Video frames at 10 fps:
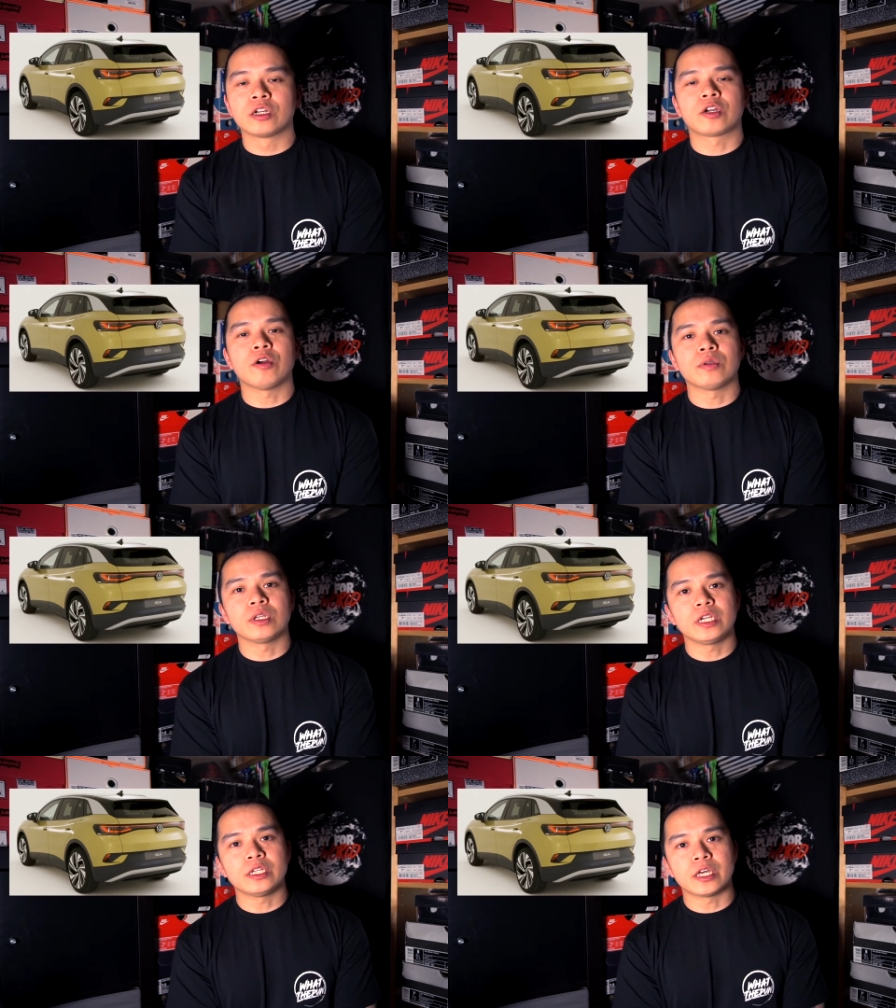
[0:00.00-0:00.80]

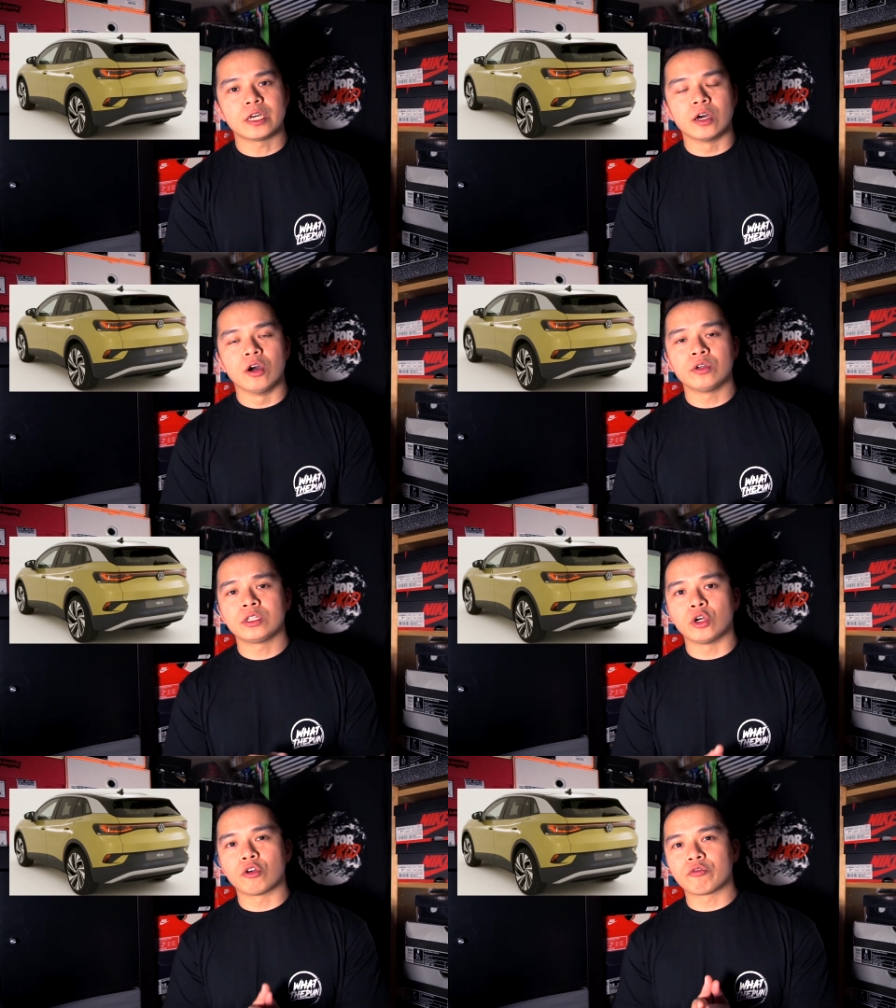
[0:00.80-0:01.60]
Currently, they're
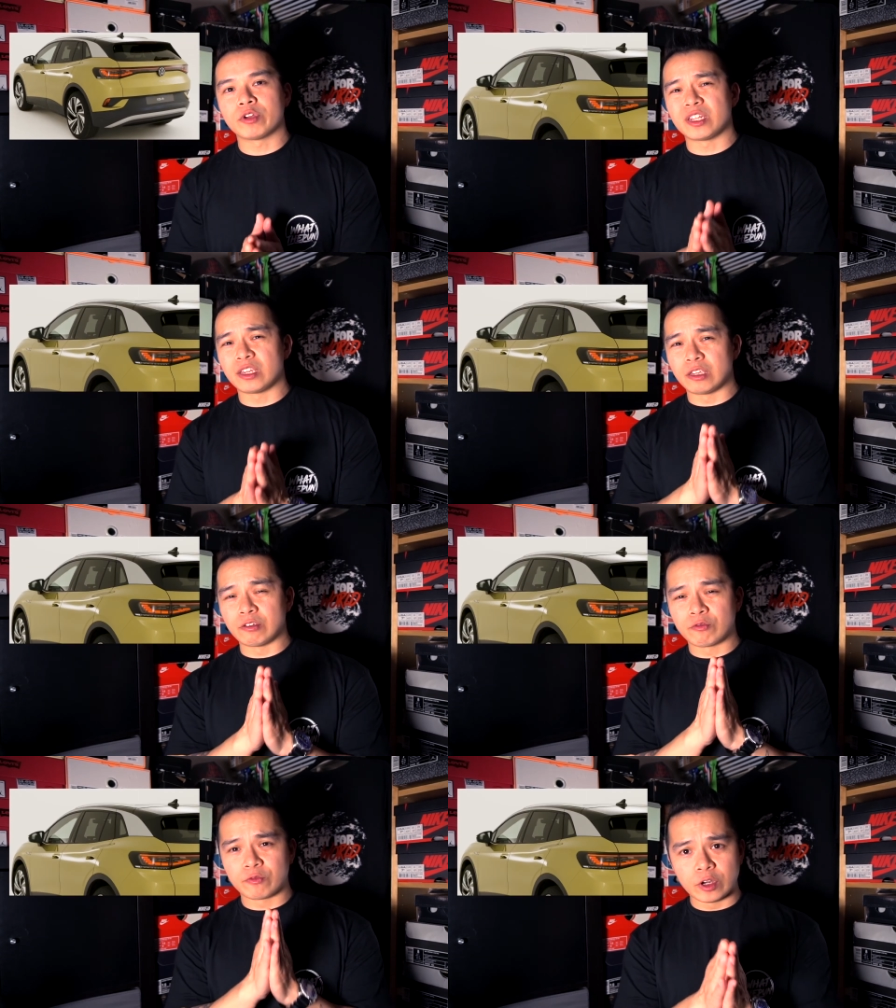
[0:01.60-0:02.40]
only offering the
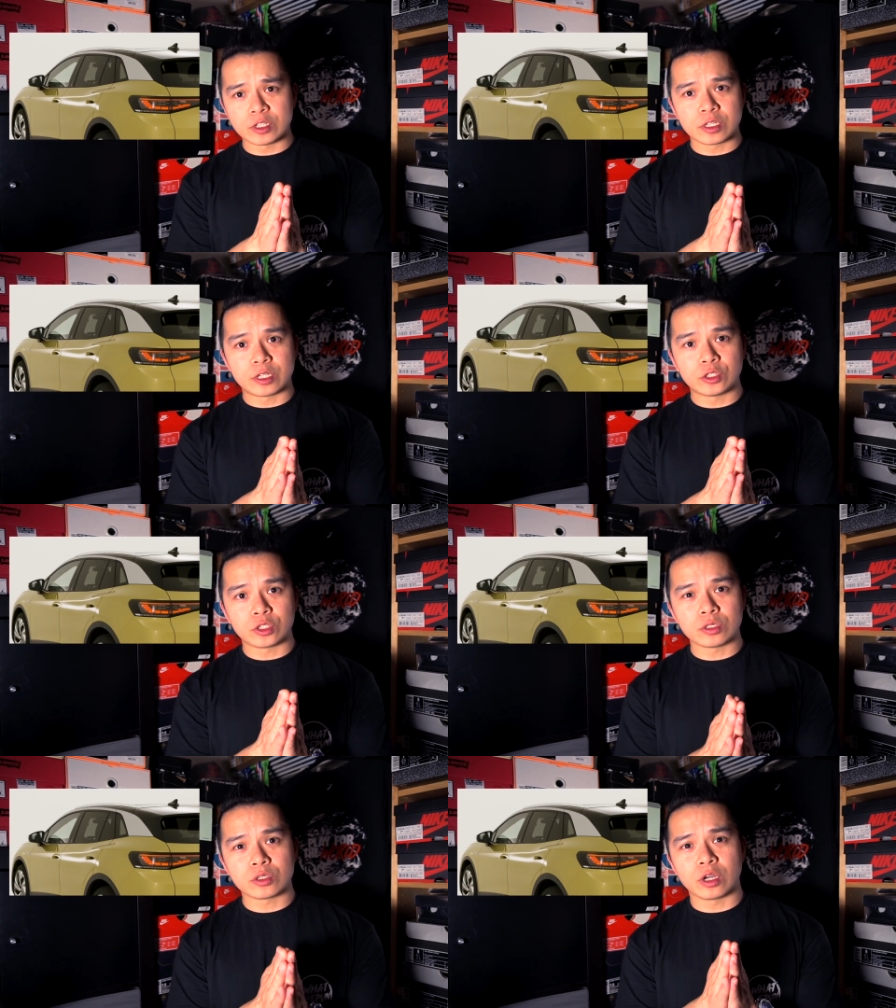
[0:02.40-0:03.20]
first
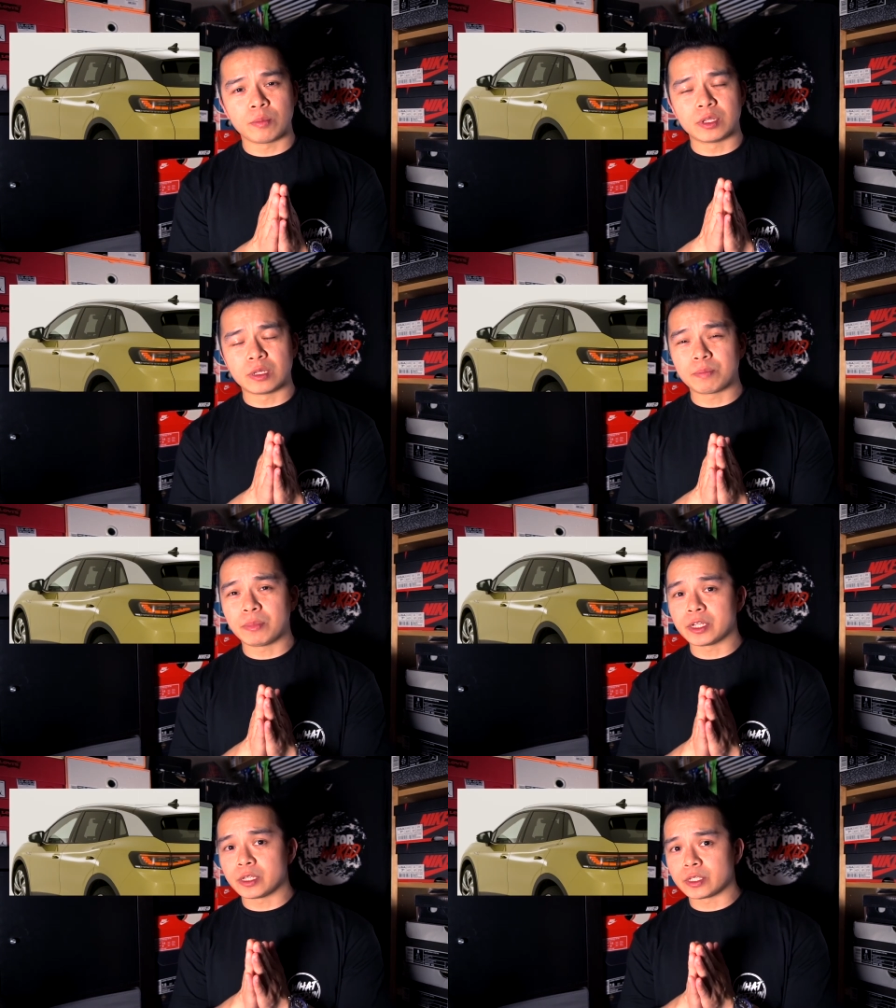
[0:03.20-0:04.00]
edition, so I
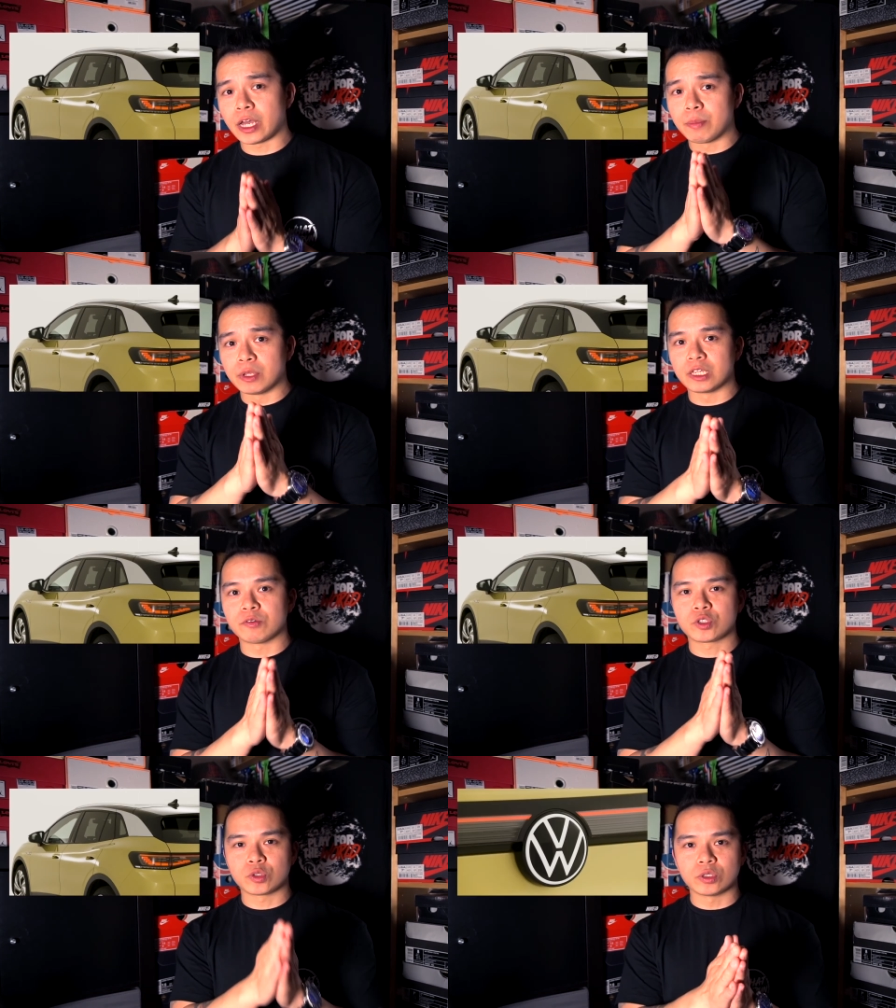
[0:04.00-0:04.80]
but I
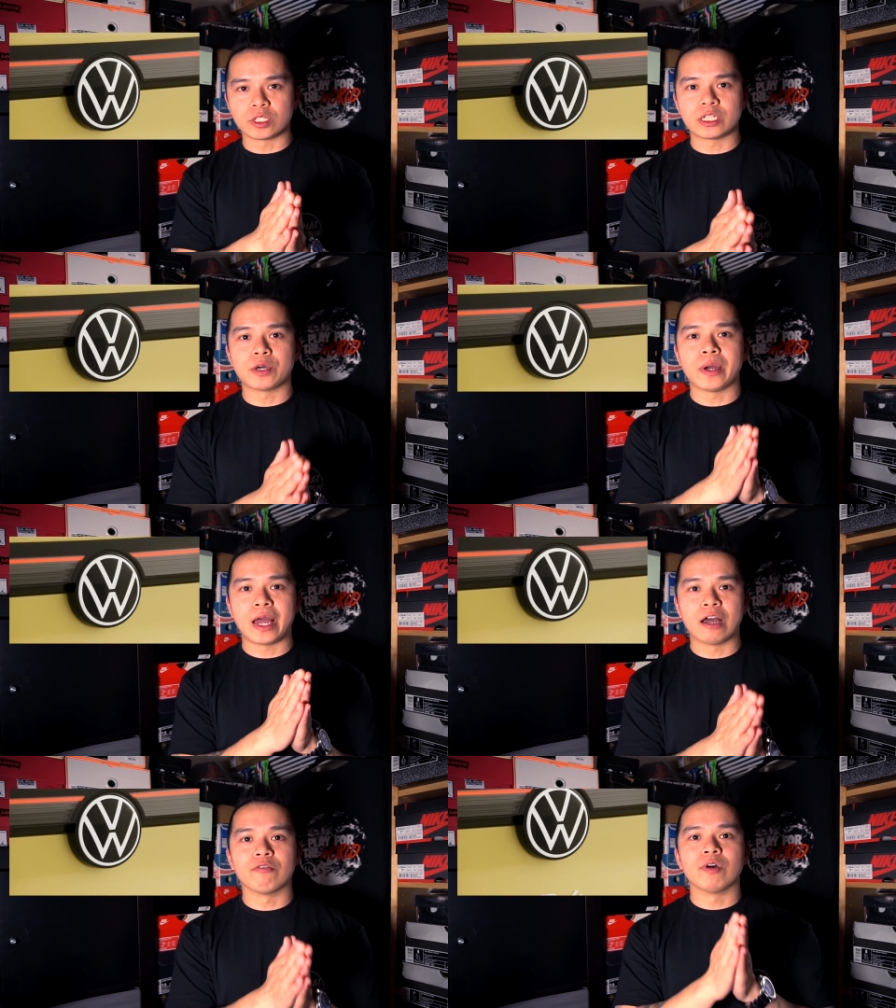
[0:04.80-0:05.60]
believe shortly they will
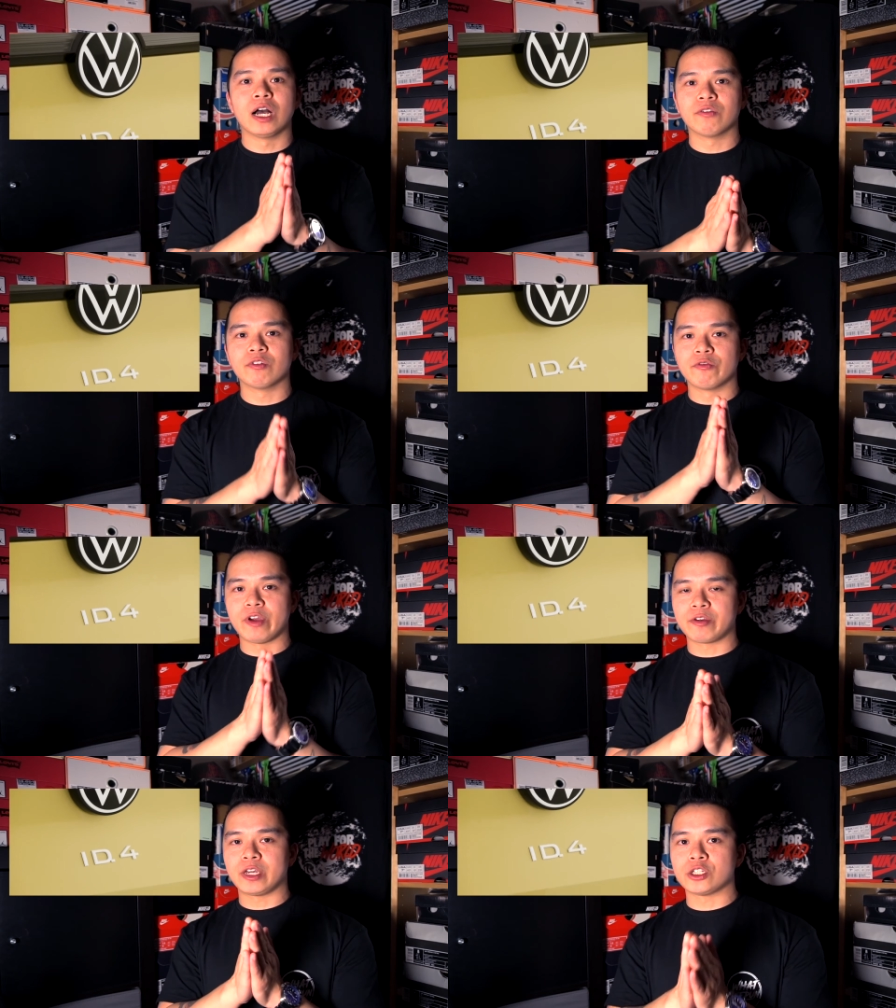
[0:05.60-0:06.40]
have other
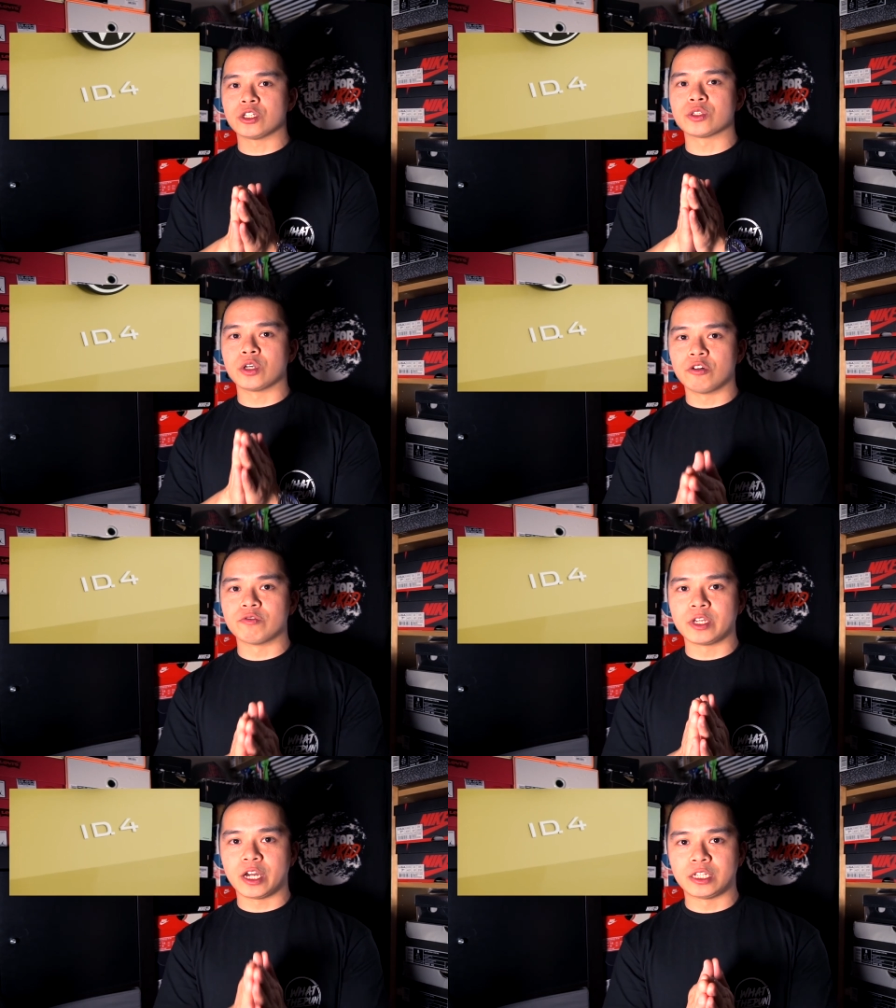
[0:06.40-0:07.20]
variations of
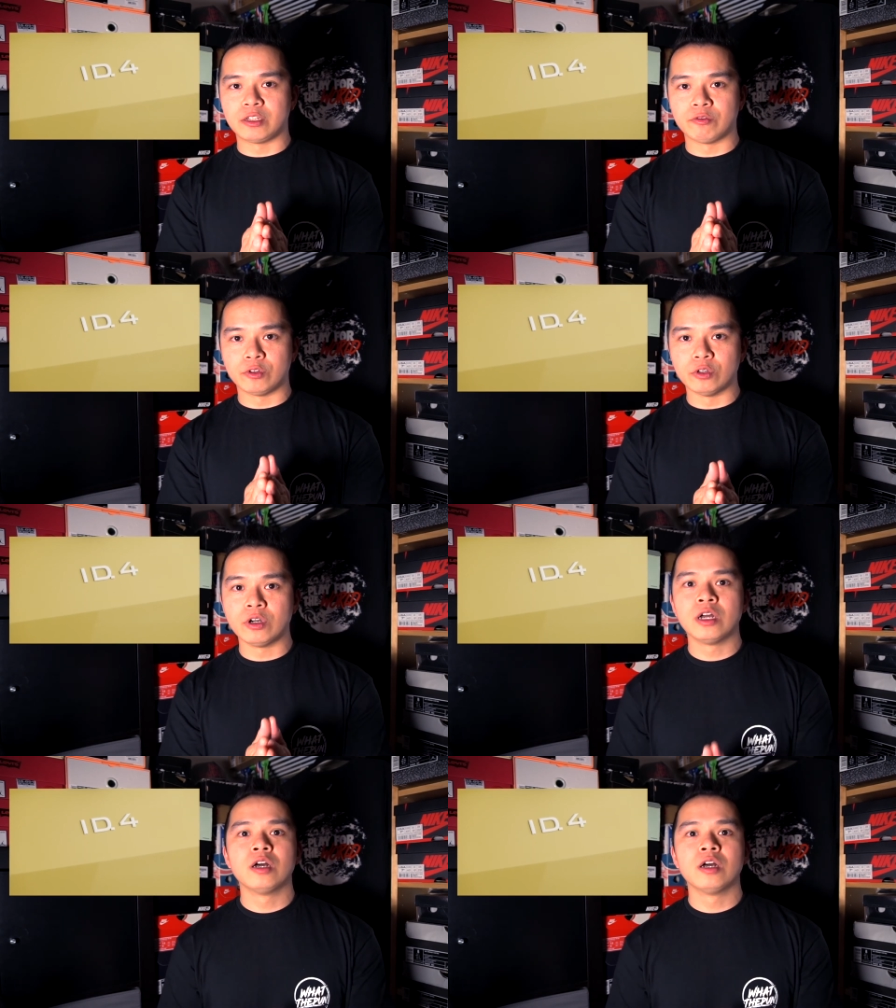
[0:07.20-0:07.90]
the ID4.